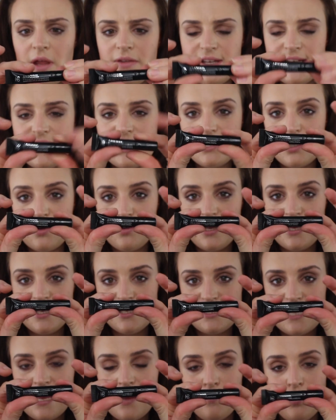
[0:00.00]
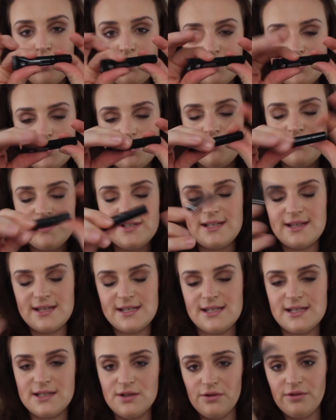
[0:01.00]
This is only a sample, so obviously
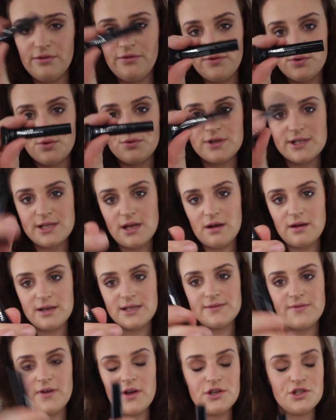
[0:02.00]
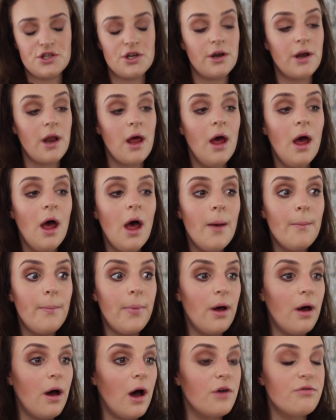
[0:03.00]
this is not the full size version,
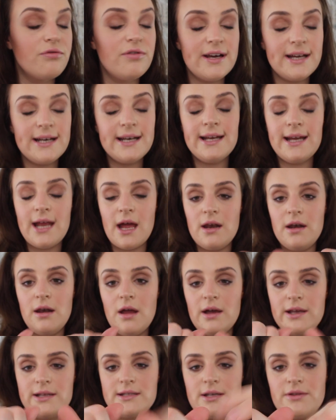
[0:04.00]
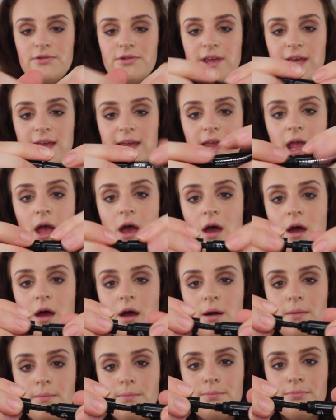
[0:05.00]
but I really liked the
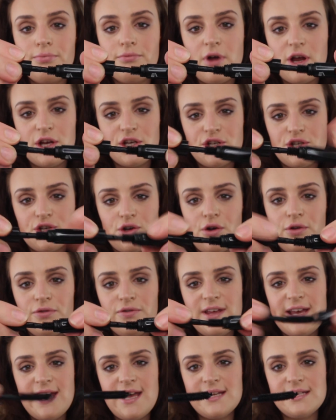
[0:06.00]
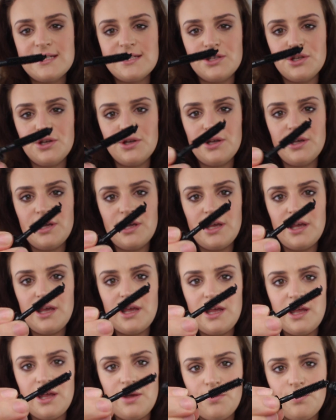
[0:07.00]
brush on this.
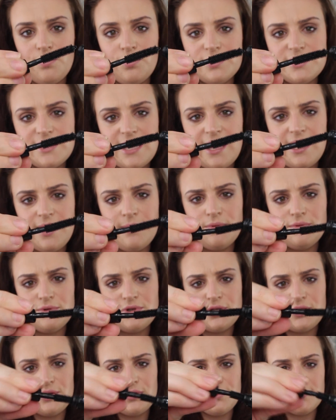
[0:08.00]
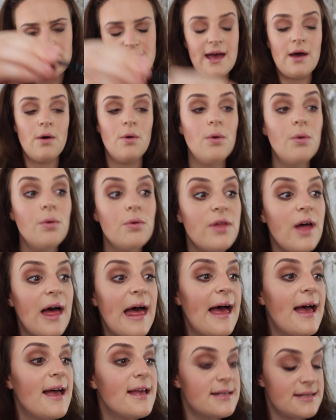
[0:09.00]
It was able to get all the
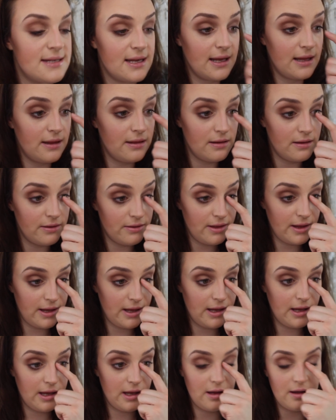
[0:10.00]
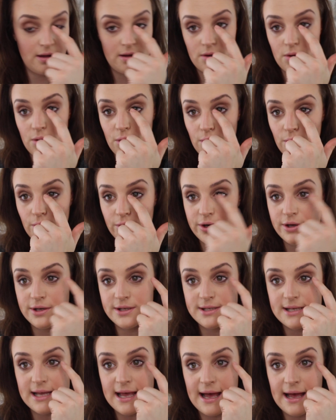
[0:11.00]
hairs in the
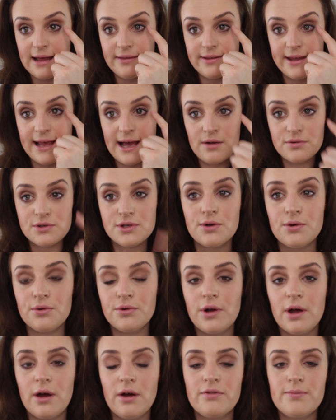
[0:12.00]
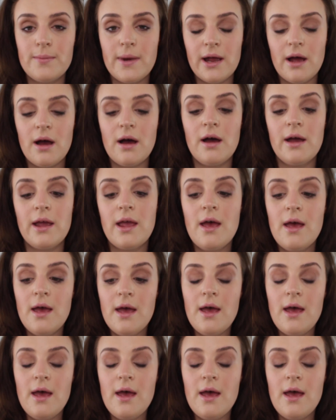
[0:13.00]
corners and the outer corner of my eye.